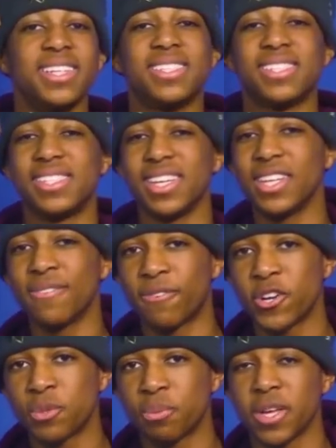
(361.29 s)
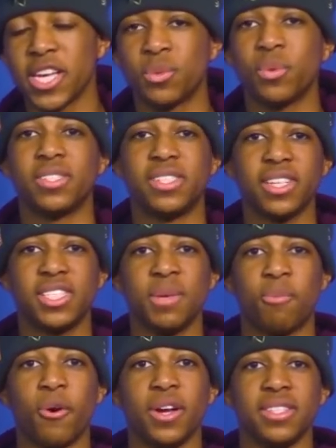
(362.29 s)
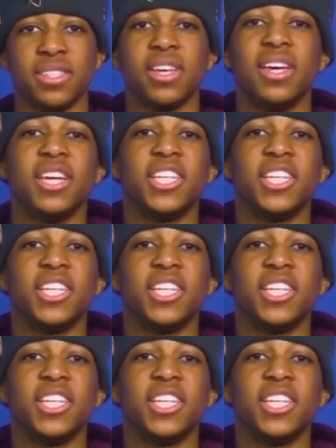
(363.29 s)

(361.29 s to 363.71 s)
is still in first place with 60 points,